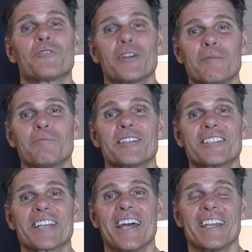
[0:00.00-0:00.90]
for him to
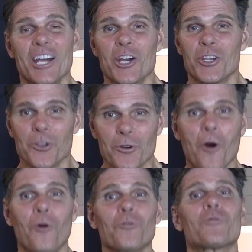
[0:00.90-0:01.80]
say,
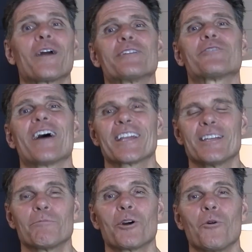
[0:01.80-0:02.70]
"You're on the right track,
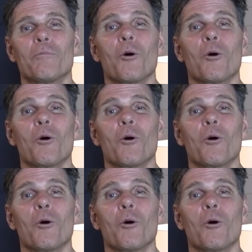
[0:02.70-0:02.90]
keep going."